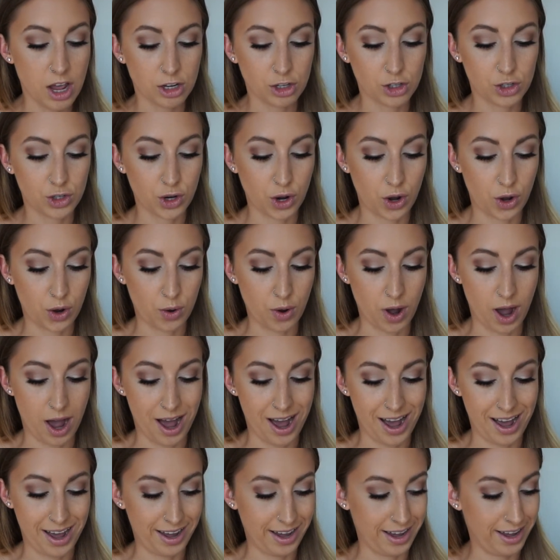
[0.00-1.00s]
So
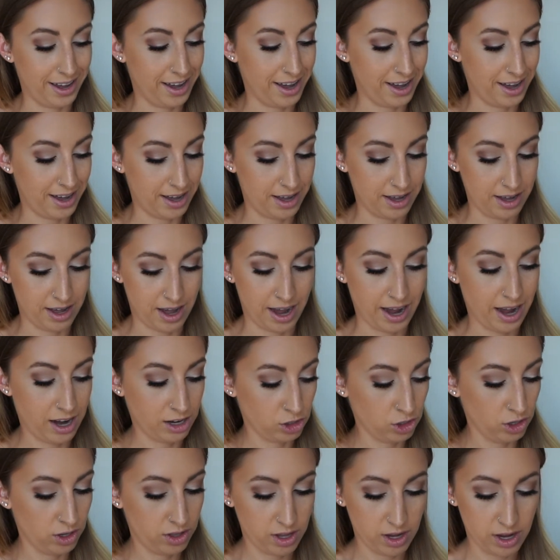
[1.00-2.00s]
I
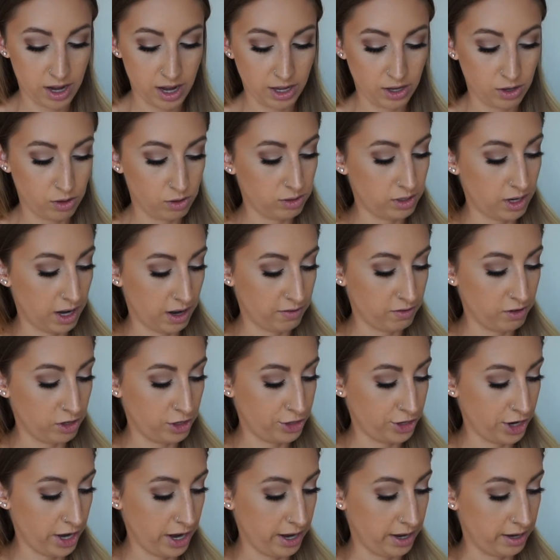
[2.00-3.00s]
actually think I used every
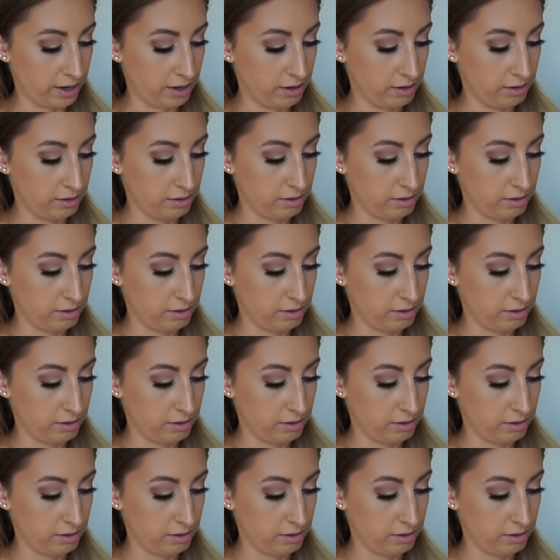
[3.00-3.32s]
shade.